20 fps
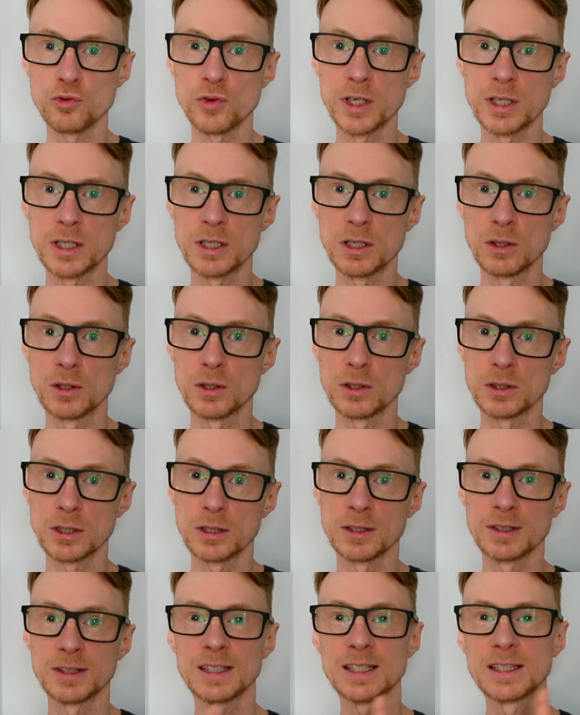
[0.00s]
really good.
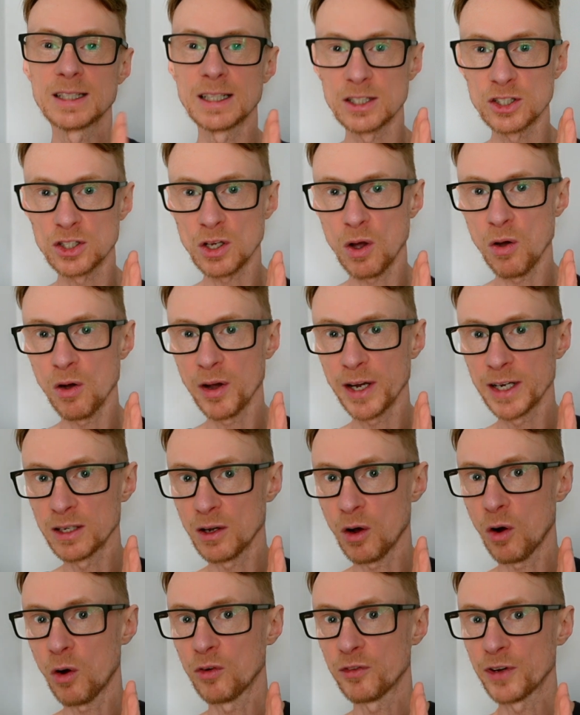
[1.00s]
The design
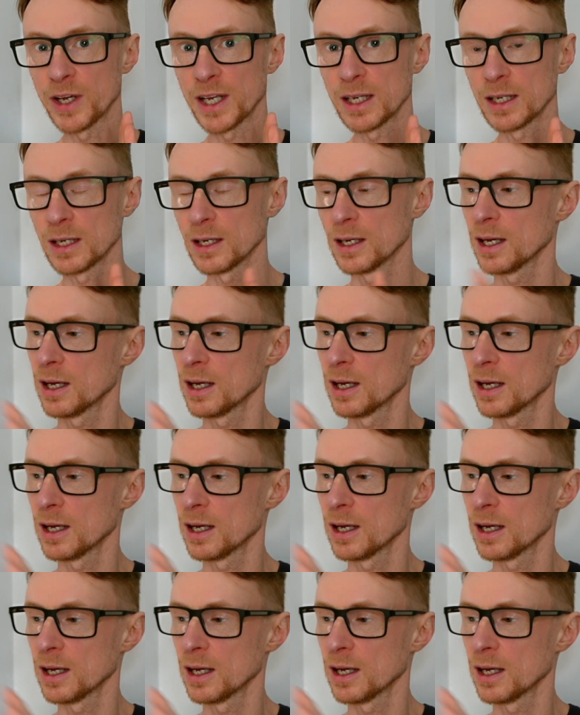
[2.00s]
of it